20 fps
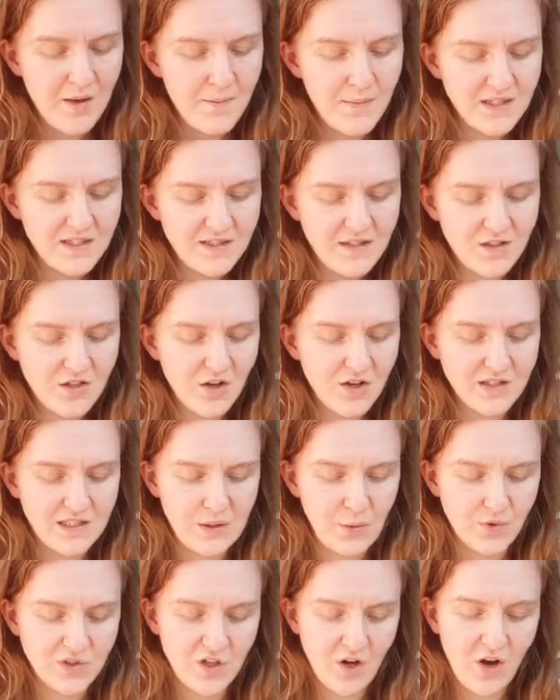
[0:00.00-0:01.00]
Mr.
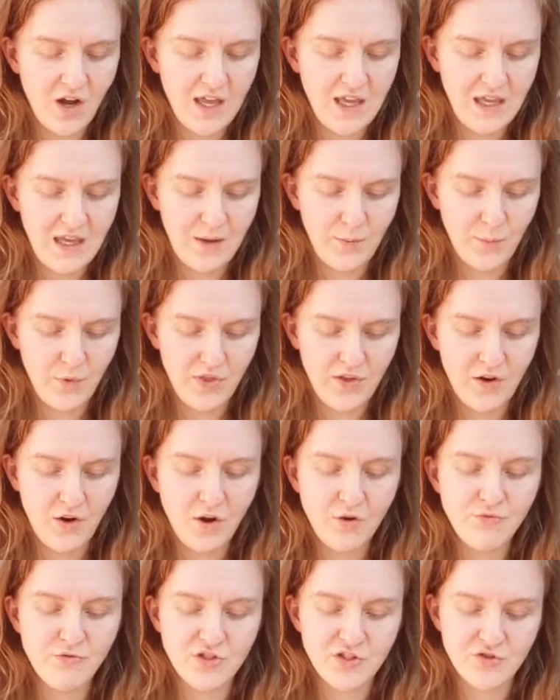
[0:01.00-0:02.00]
Darcy was eyeing him with an
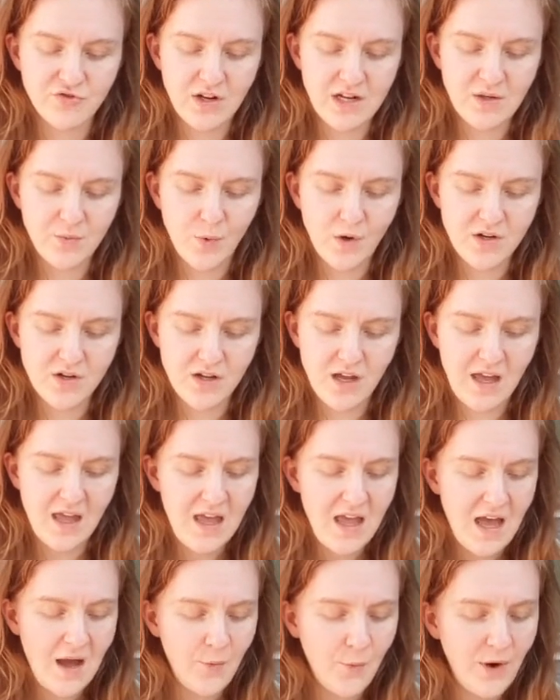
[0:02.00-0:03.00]
unrestrained wonder,
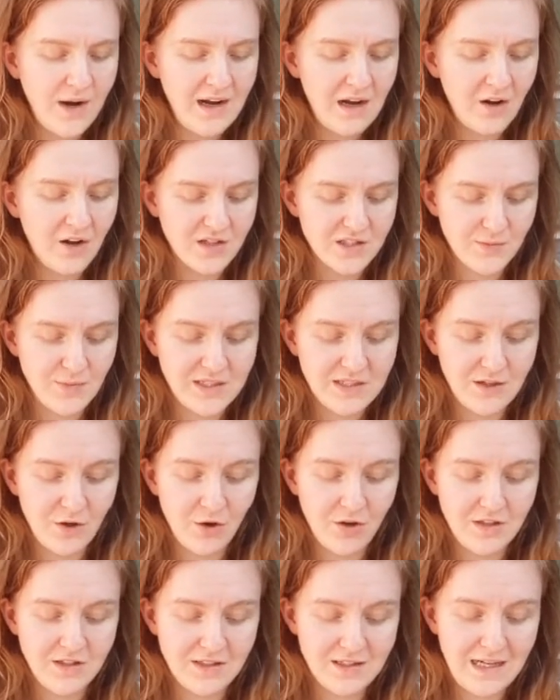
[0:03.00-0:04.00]
and when at last Miss
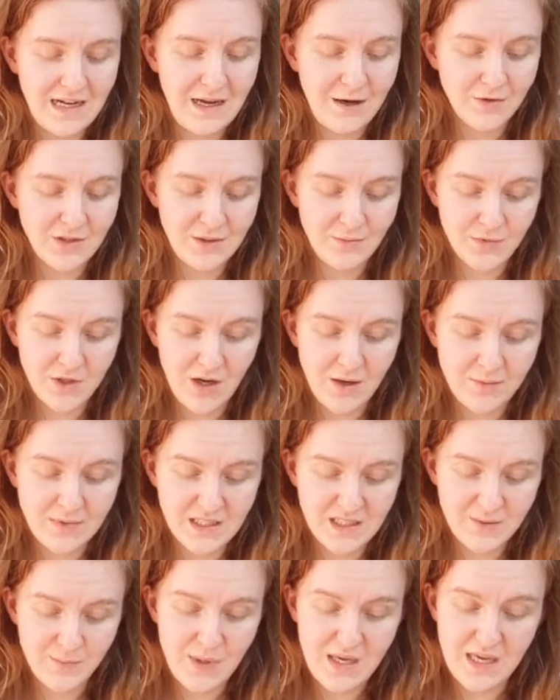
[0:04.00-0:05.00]
Collins allowed him time
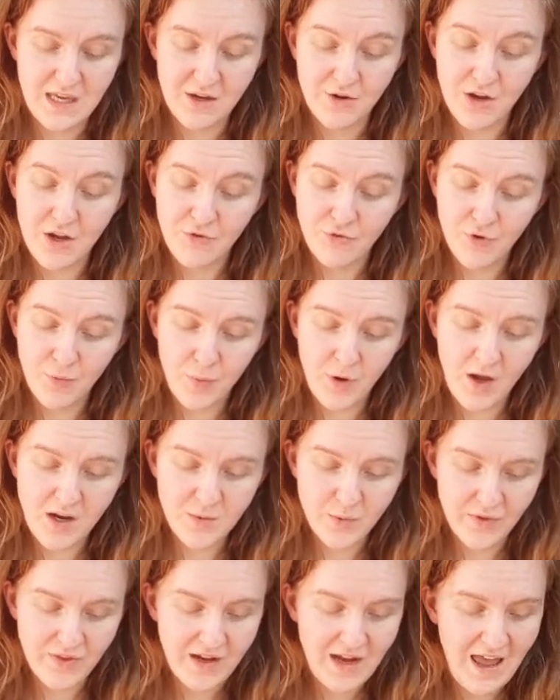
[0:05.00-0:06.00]
to speak,
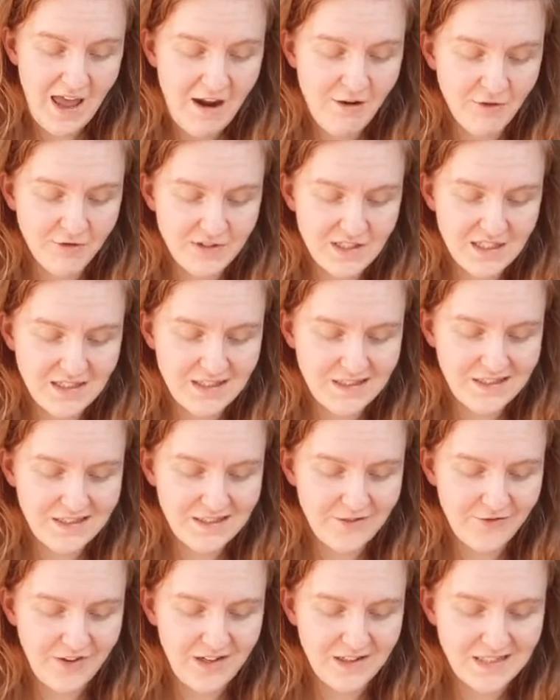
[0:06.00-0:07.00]
replied with an air of distant
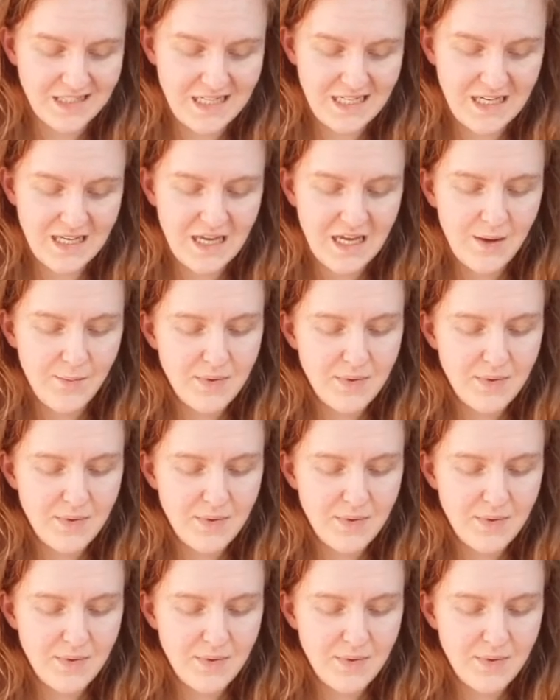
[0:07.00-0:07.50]
civility.